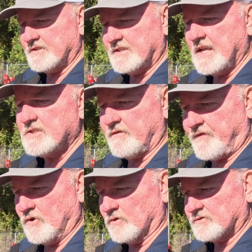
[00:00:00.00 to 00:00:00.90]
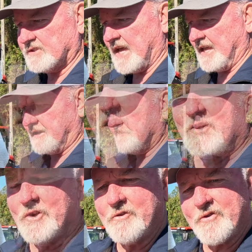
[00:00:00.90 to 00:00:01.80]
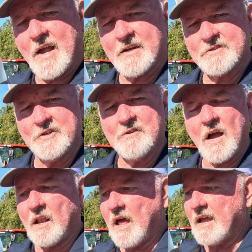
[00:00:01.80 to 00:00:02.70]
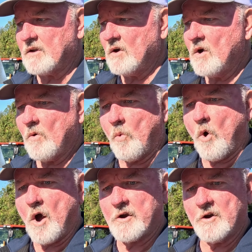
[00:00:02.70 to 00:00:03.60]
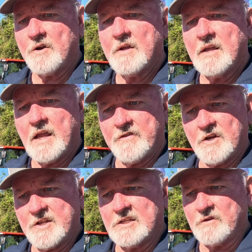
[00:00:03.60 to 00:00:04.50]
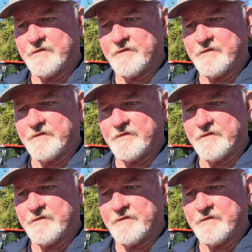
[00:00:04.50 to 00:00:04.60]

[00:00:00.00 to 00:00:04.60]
diesel fuel tank. New tractors do not like water in their diesel